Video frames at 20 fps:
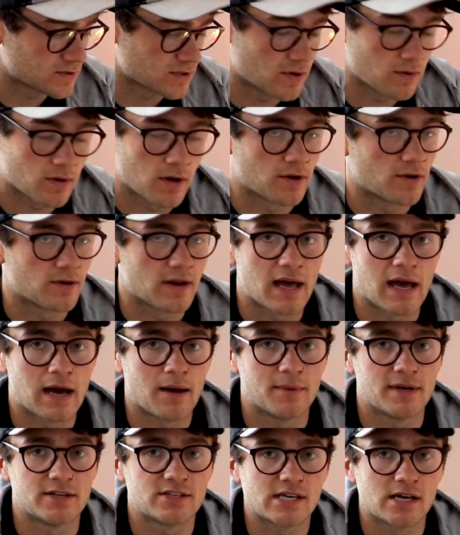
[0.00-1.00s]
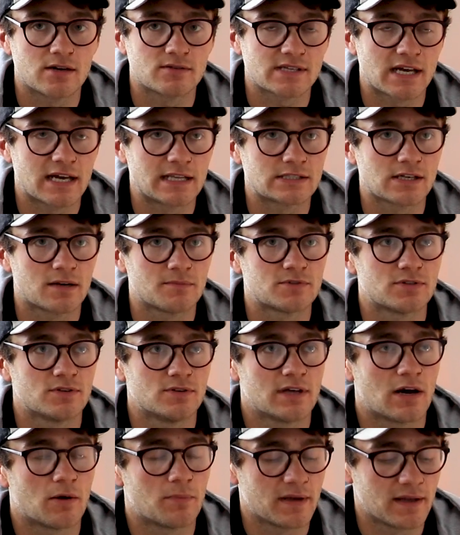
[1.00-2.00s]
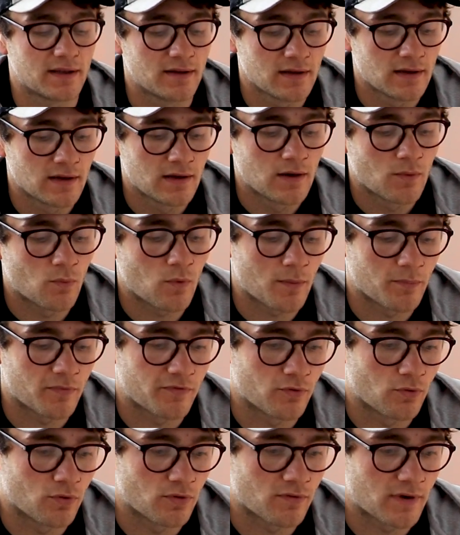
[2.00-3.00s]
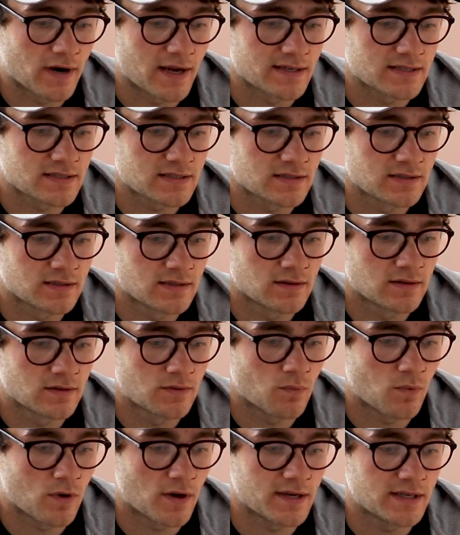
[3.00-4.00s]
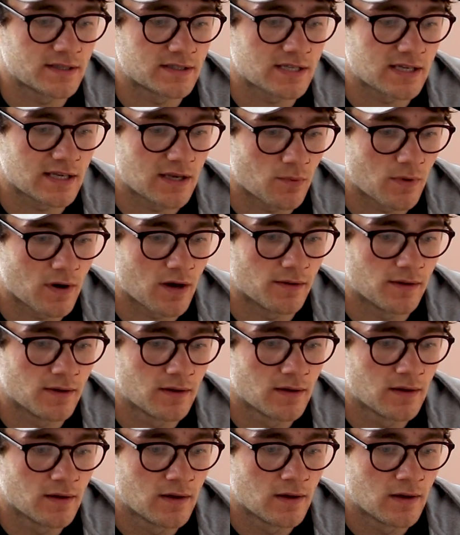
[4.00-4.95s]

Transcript: So I don't know how many gels it adds up to. That'll be one before the race, one in T1,